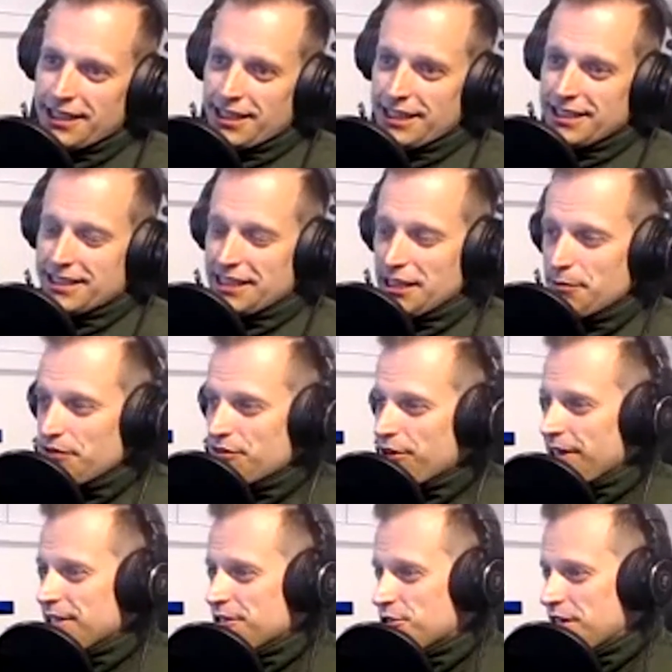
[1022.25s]
it's going to be very
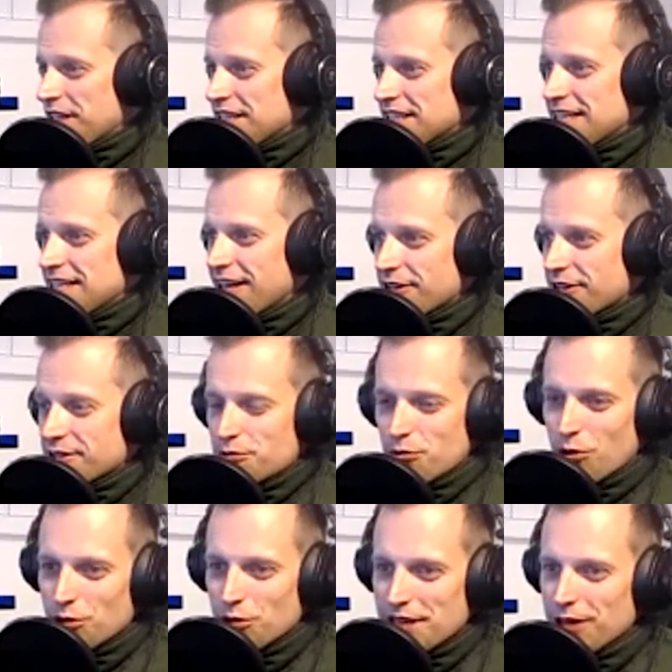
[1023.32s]
interesting to see how this
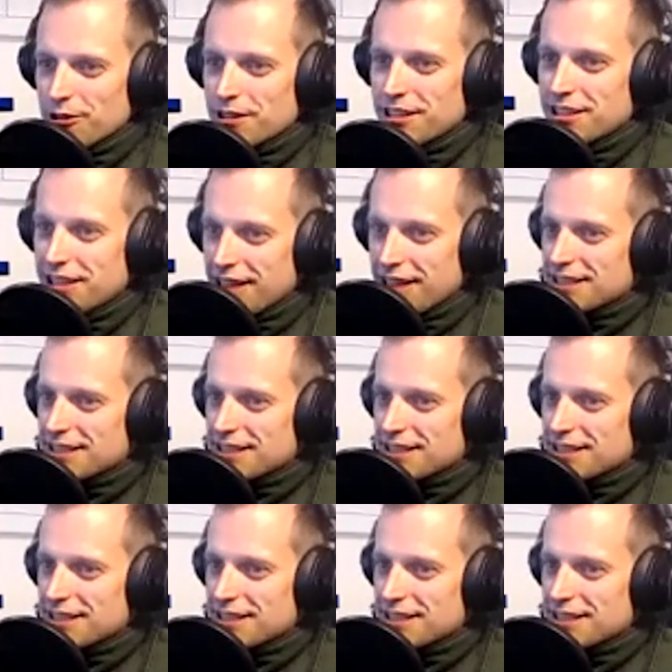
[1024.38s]
rolls out in the next